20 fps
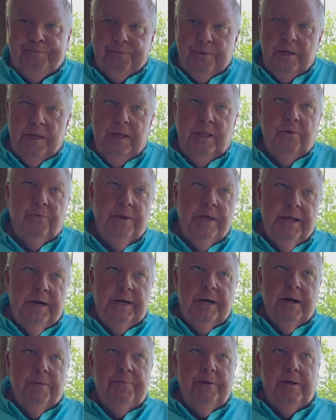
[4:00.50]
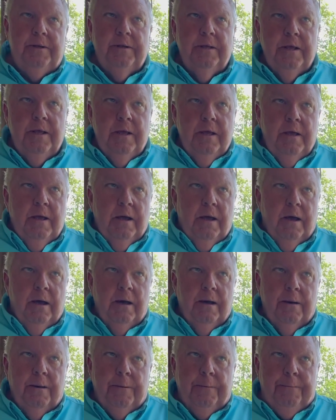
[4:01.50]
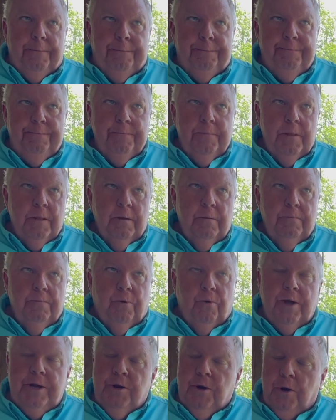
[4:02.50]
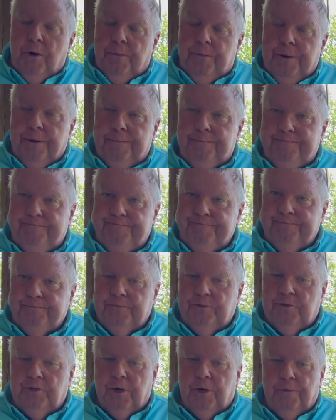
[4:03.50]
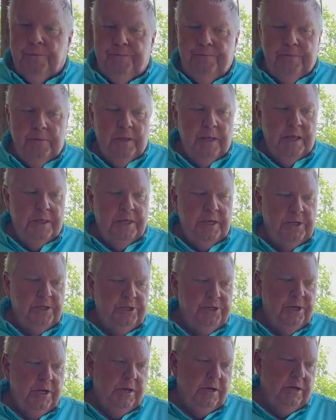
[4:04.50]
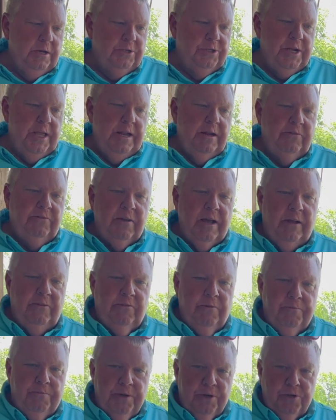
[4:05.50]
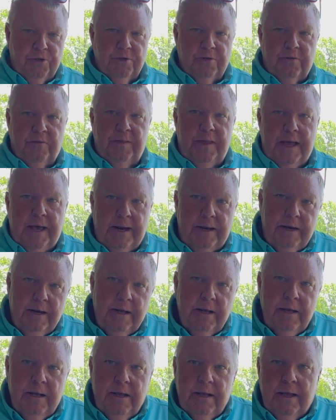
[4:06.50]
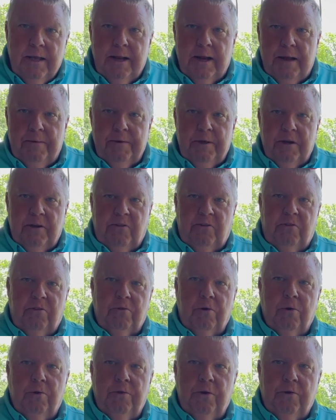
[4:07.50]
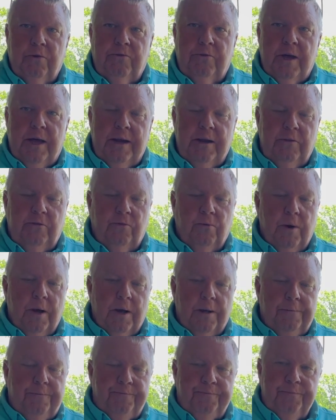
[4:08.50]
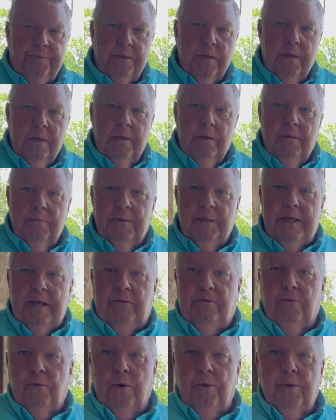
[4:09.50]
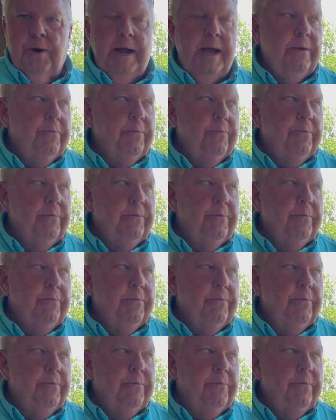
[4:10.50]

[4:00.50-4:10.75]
And then we ended up at um, Point Hope. So I think uh, Janet's got some pictures of that, and I'm going to throw those on as well. But that's where we're